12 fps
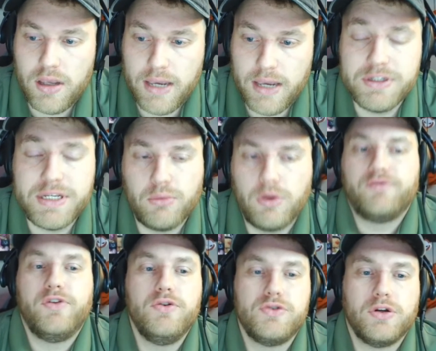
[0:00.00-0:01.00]
It was a
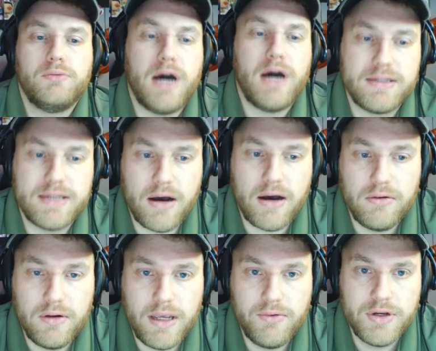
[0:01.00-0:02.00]
refusal to box out.
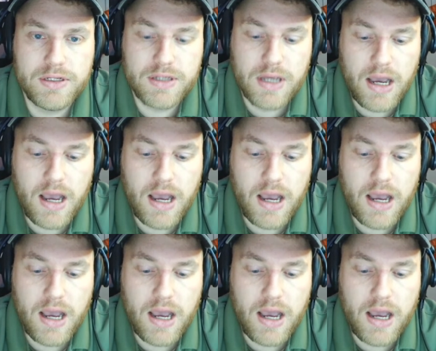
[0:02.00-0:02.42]
It was,